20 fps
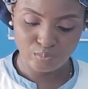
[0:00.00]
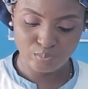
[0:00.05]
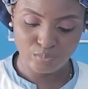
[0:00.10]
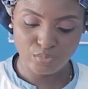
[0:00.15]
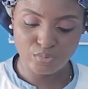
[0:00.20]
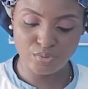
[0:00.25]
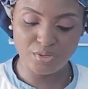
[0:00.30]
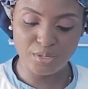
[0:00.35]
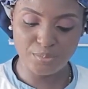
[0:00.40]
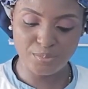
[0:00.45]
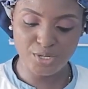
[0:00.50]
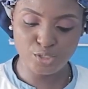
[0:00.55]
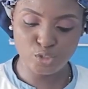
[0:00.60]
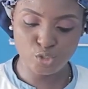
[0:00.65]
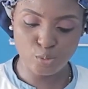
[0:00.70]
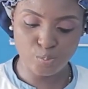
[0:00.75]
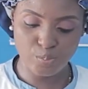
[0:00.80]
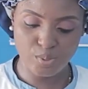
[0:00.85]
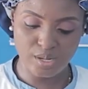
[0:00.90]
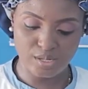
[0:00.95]
3
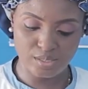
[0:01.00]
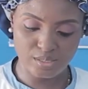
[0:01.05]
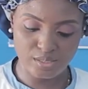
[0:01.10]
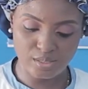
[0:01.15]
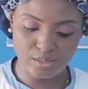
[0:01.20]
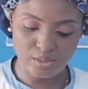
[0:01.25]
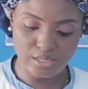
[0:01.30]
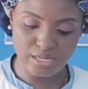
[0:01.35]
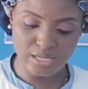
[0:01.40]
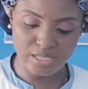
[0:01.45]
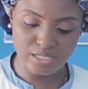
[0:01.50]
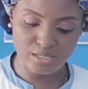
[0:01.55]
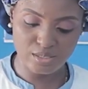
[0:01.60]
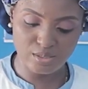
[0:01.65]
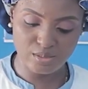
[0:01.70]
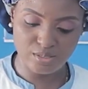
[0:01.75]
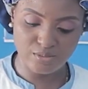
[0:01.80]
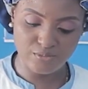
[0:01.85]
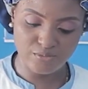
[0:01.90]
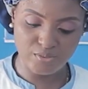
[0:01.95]
major parts. So let's
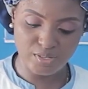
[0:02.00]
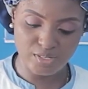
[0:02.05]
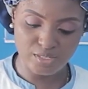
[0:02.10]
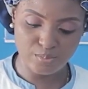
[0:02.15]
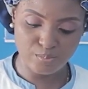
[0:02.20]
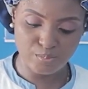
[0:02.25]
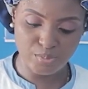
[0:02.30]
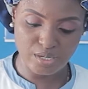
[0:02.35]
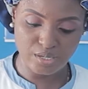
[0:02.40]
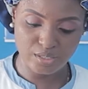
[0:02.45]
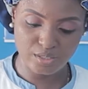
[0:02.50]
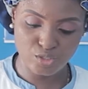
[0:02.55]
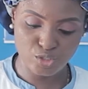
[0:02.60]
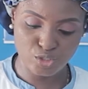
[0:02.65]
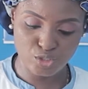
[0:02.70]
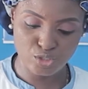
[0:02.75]
do the first batch.